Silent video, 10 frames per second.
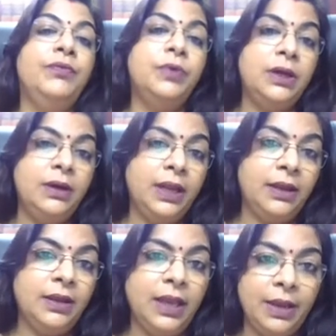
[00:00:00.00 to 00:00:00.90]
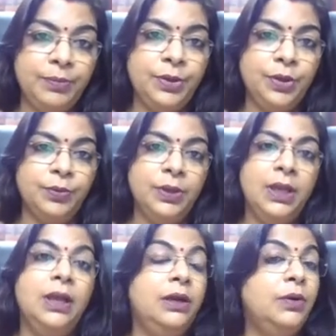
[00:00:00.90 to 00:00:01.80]
one embryo
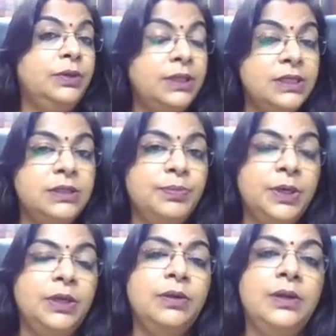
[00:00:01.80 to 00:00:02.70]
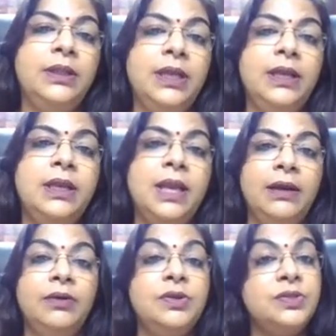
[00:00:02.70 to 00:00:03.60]
now this particular thing
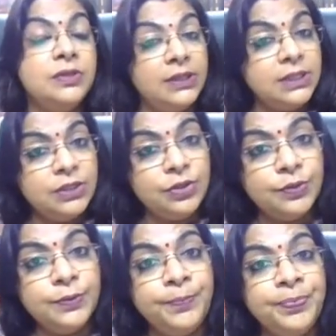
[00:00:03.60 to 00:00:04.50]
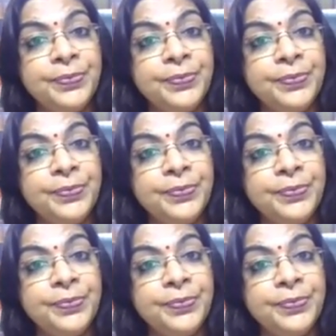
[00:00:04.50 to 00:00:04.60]
can resulted to